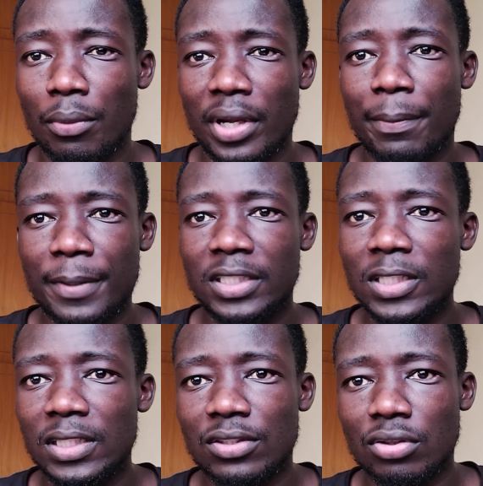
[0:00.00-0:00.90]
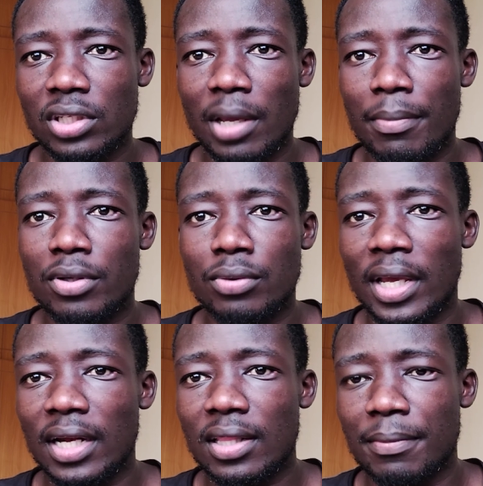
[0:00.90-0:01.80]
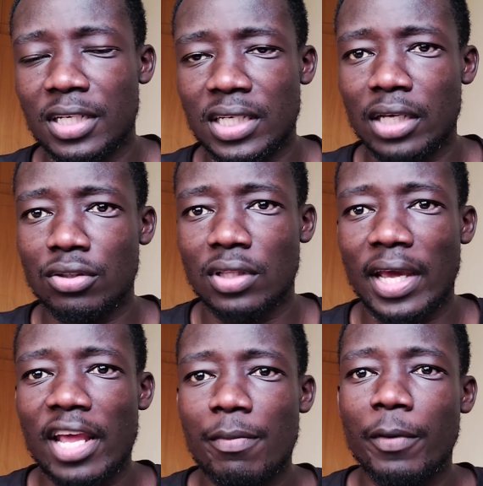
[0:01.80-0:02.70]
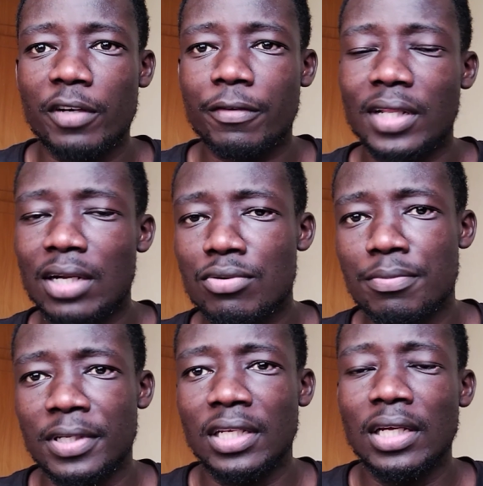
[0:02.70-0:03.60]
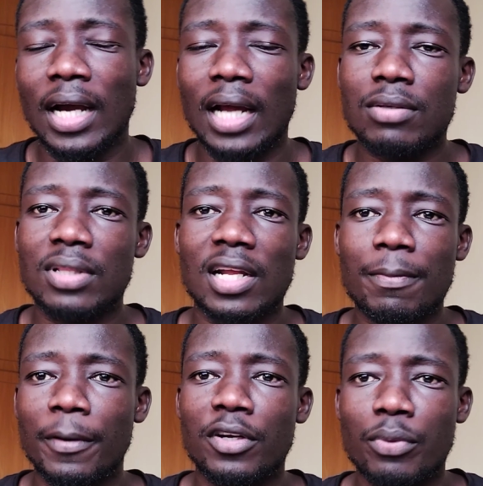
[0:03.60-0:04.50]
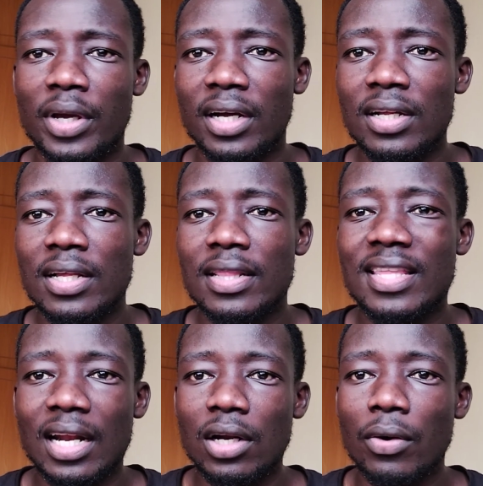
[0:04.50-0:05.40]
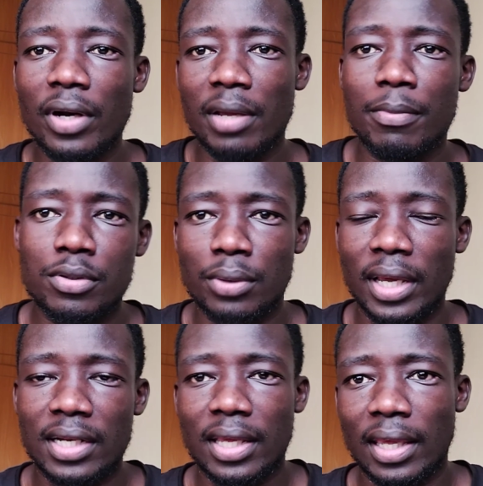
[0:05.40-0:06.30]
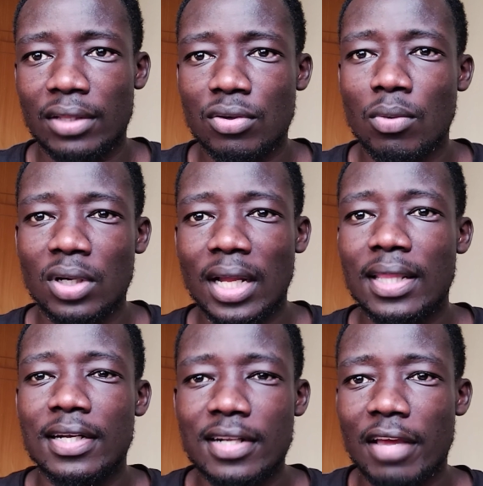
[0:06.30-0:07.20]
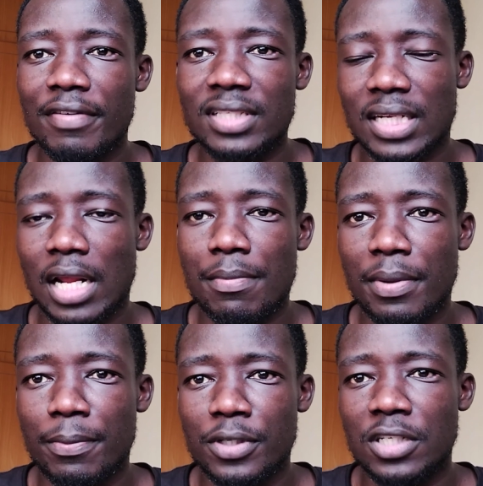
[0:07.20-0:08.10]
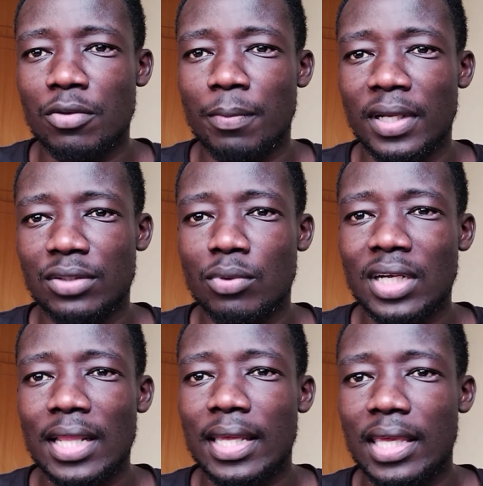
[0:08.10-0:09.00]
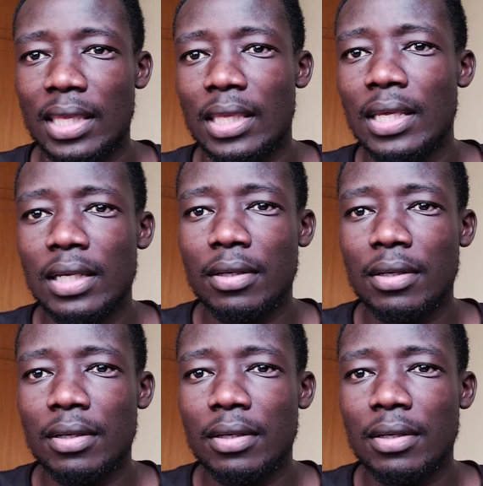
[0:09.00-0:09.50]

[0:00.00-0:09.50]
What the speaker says: When a patient is not able to get the medication, the end point for that would be at that point where they are not able to get care. So what are the drivers that can be put into place? What are the key